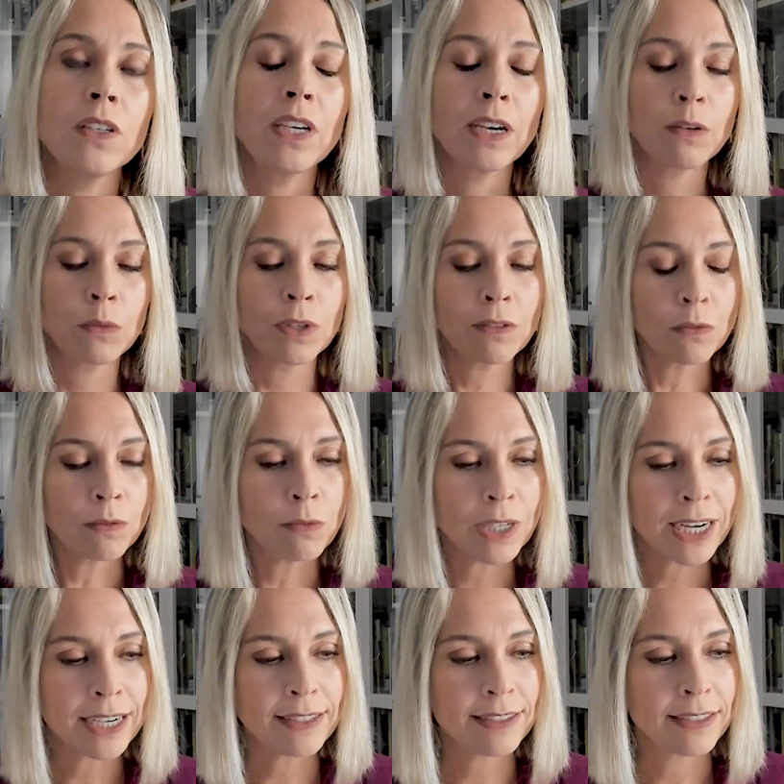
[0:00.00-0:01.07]
Yeah, well,
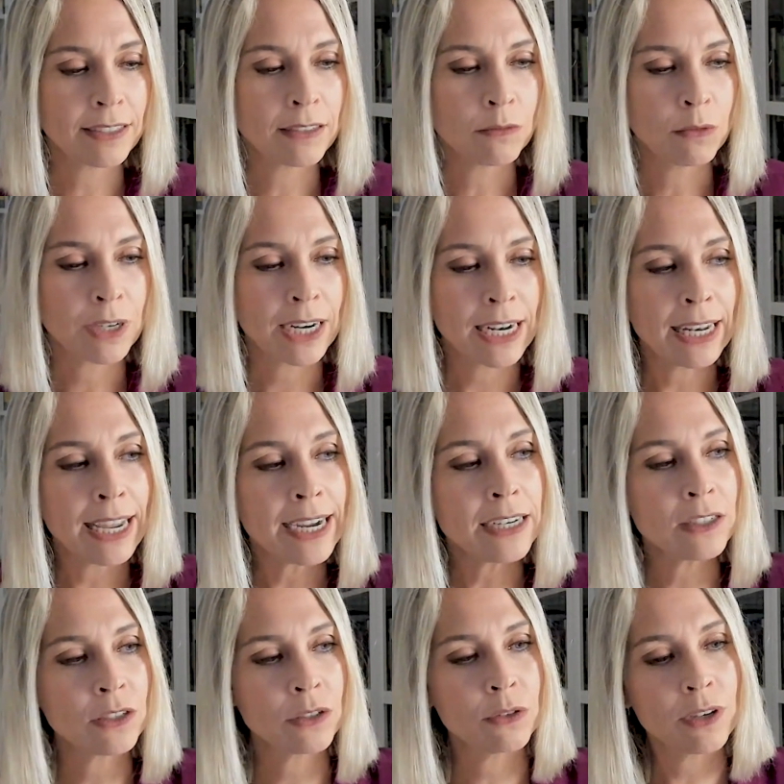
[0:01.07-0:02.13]
what I
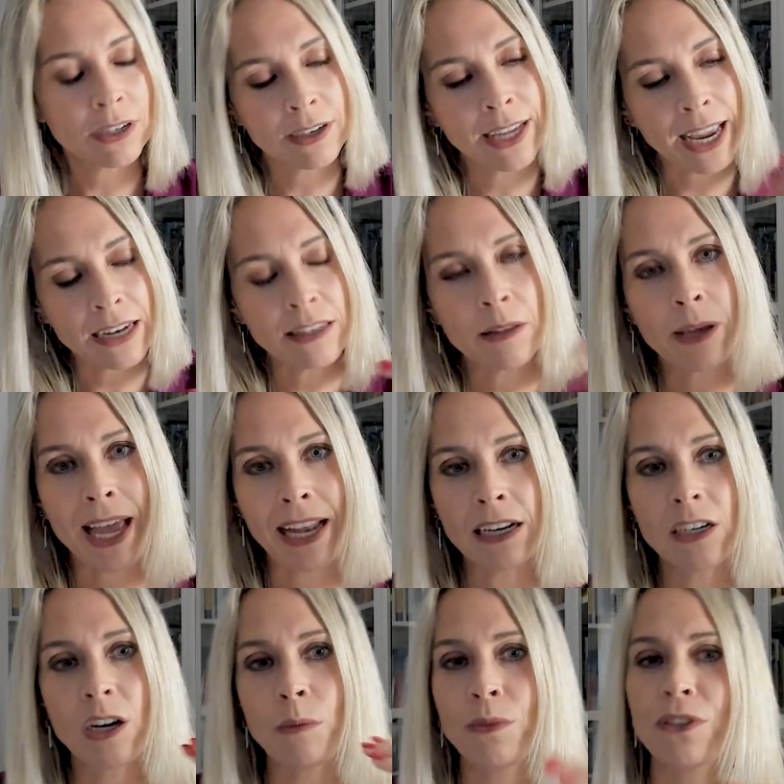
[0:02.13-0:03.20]
like to, again, the
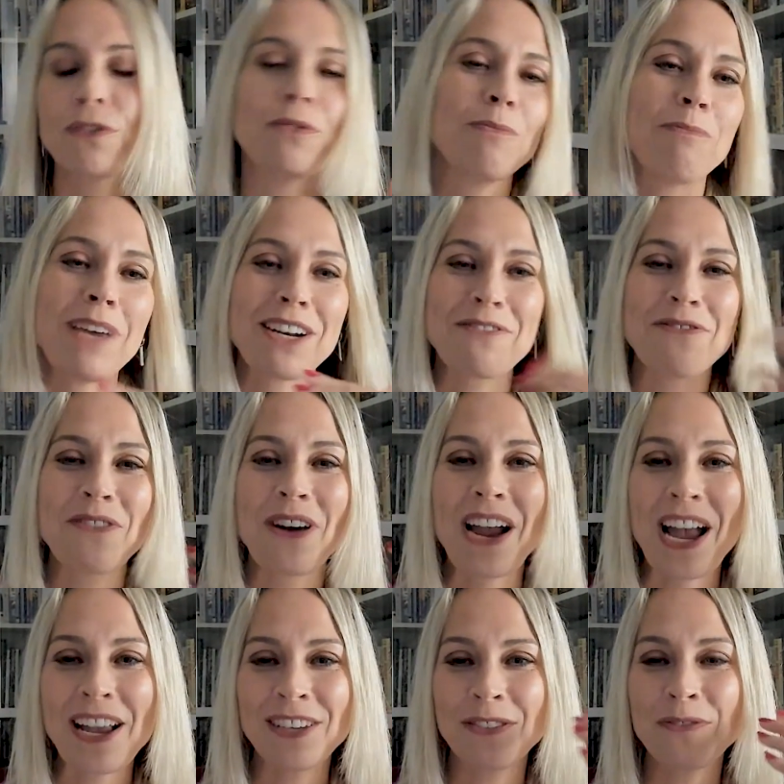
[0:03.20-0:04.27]
helicopter metaphor
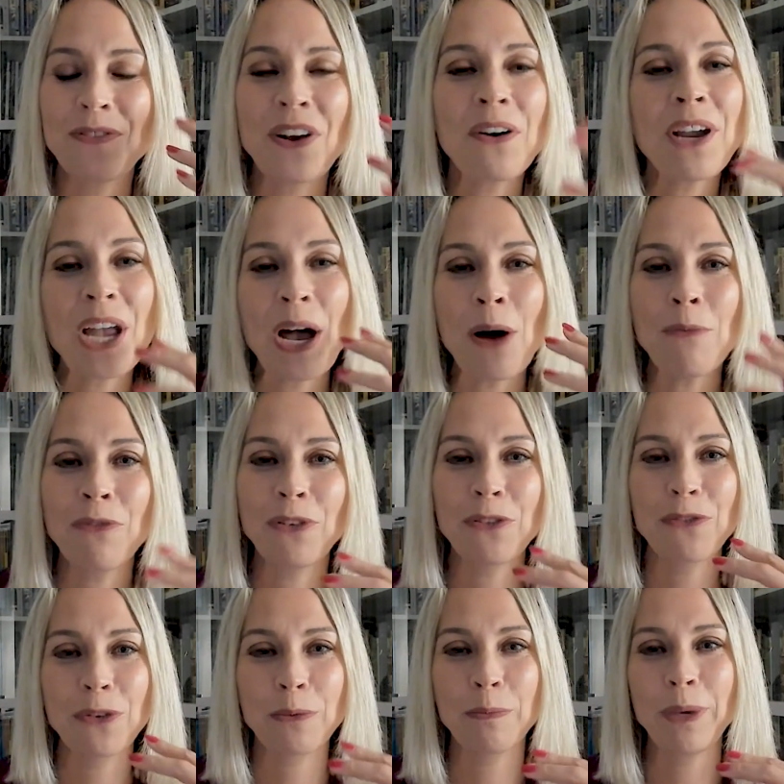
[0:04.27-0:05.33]
is very helpful
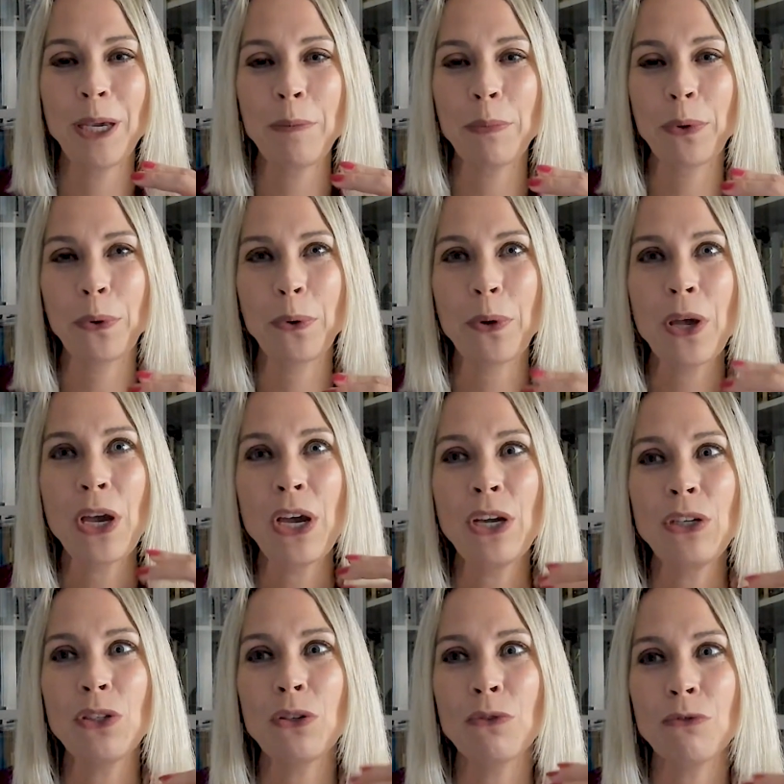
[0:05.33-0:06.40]
for people
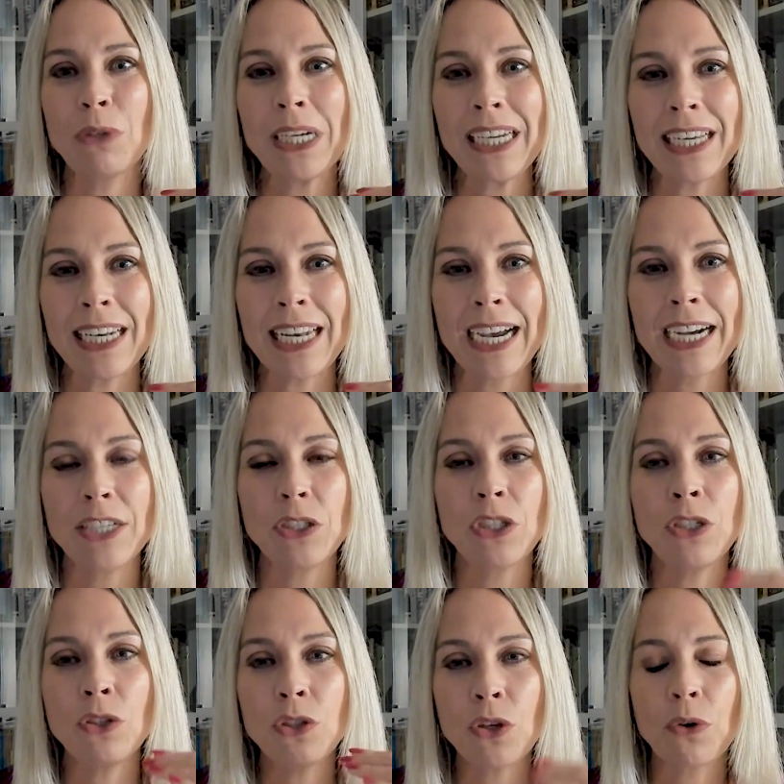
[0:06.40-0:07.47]
to
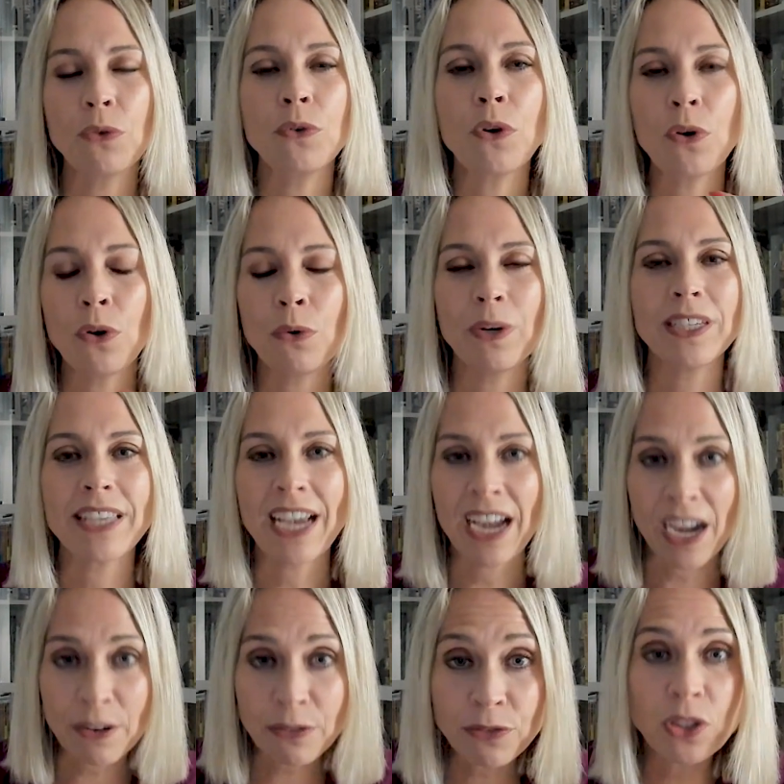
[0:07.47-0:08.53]
realize you don't always
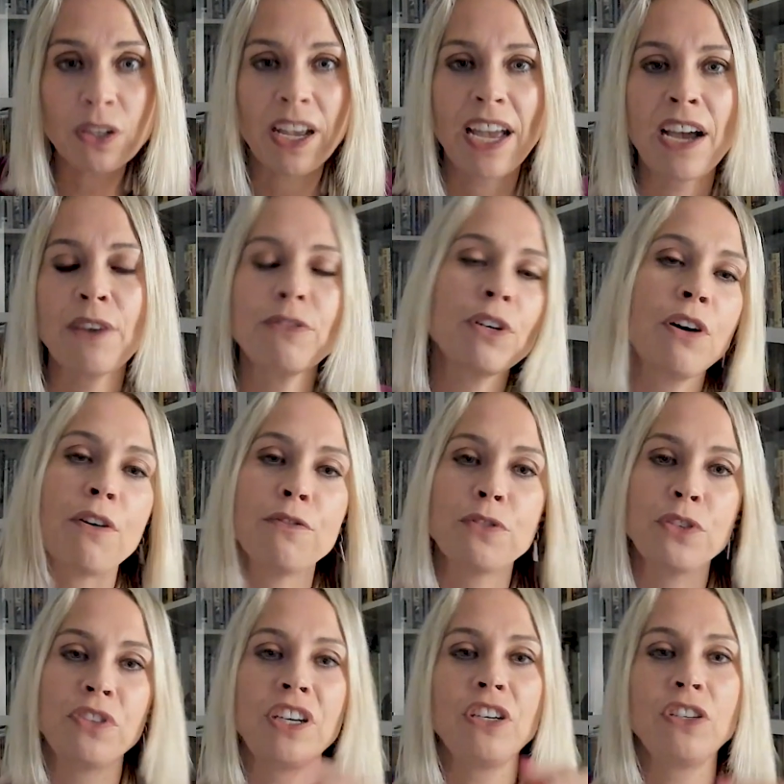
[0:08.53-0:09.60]
have to have a
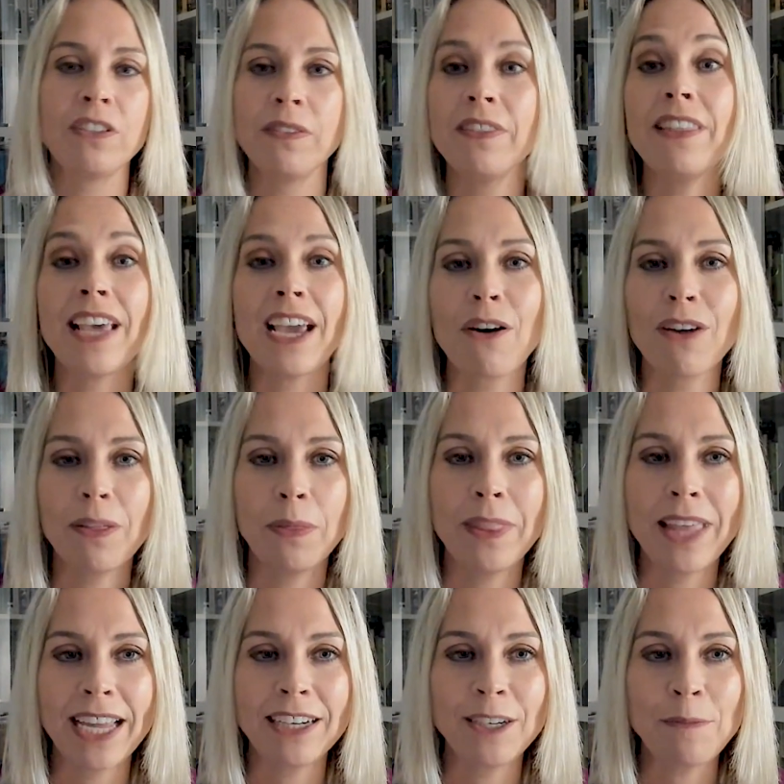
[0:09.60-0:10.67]
conversation there and
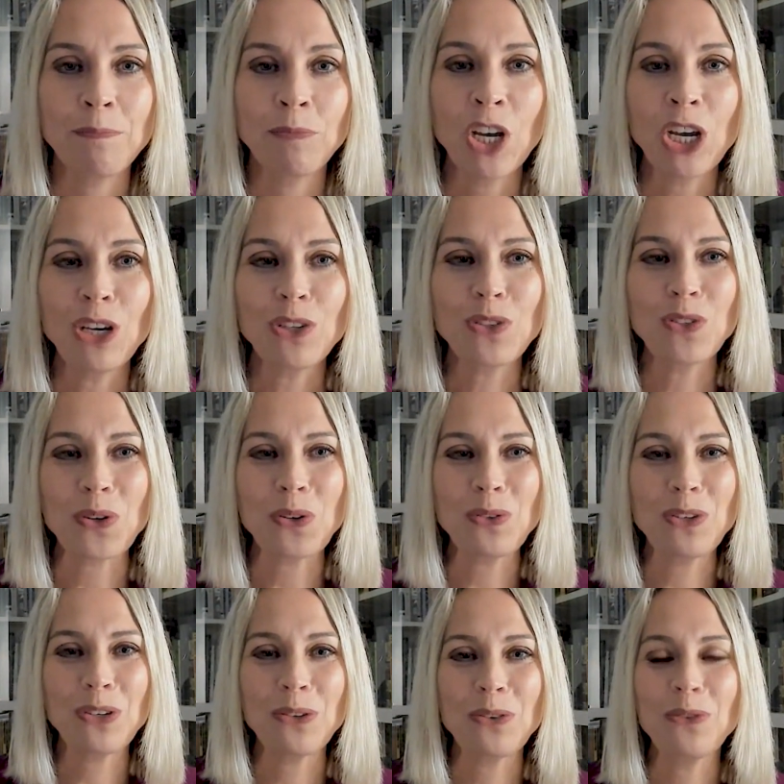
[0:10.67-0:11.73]
then. So
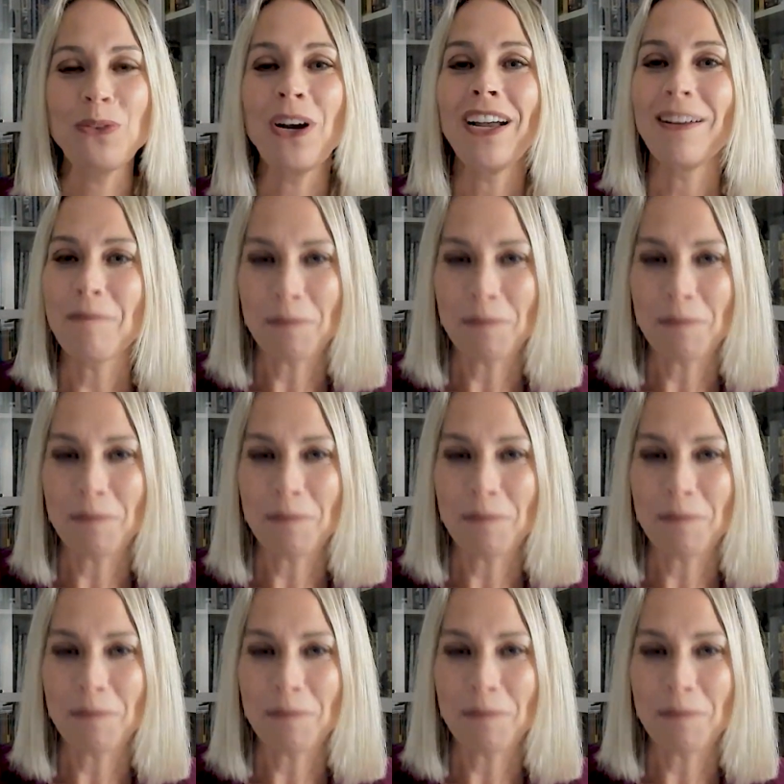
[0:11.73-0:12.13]
to